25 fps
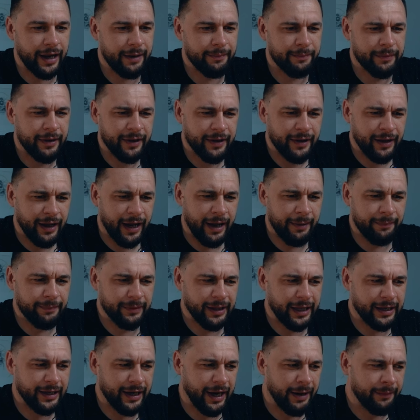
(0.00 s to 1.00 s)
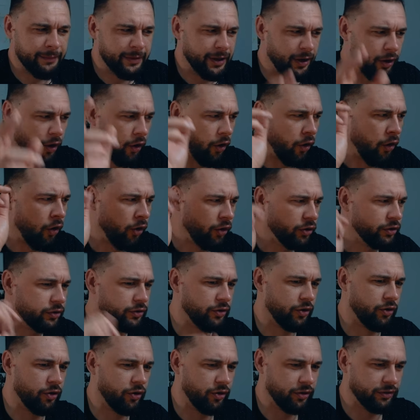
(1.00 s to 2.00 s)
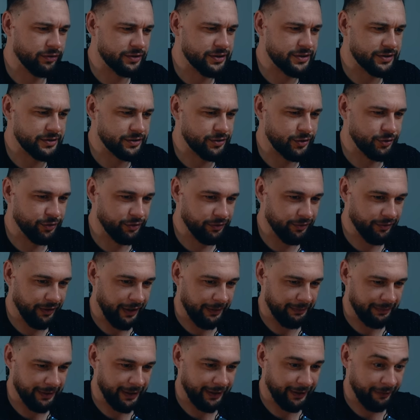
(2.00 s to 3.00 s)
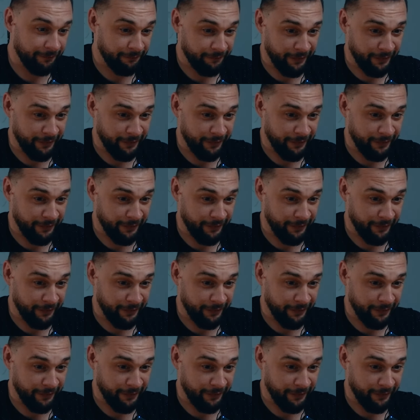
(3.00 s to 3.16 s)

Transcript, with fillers: I'm I'm really? like I'm the old old school. I'm like